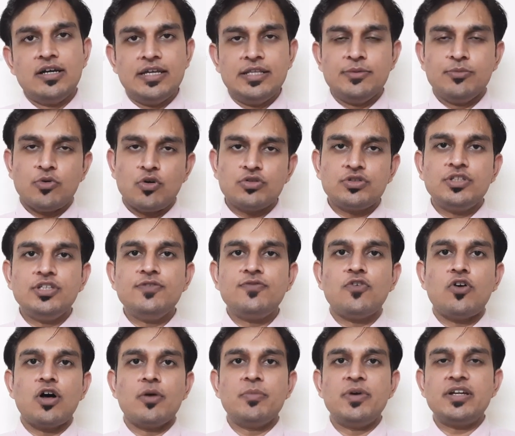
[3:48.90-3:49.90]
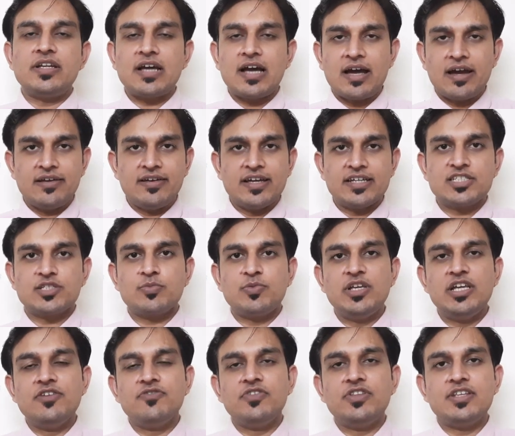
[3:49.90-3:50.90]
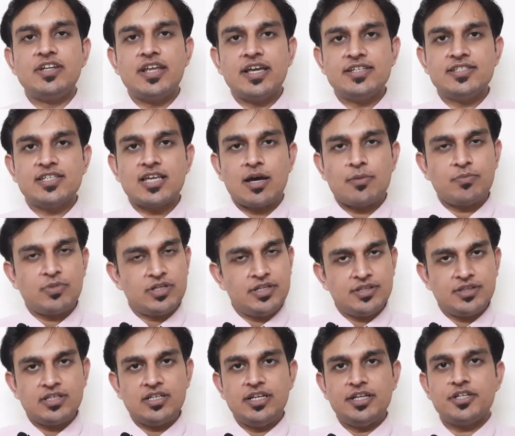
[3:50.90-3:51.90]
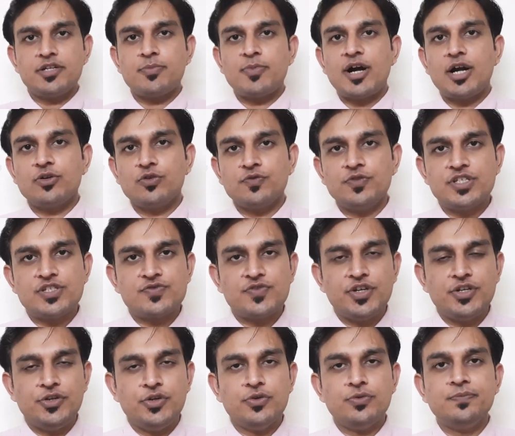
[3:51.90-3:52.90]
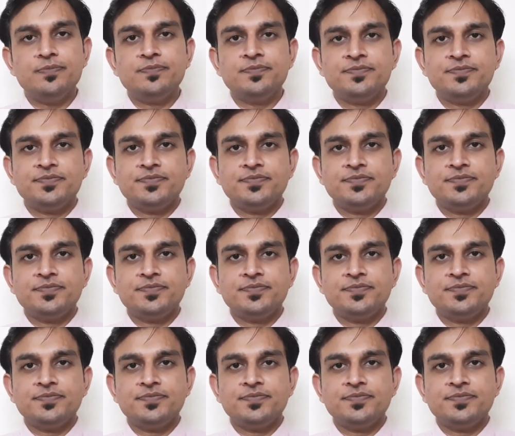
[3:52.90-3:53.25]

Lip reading: in both the format, I'll explain with an example in the later part of this video.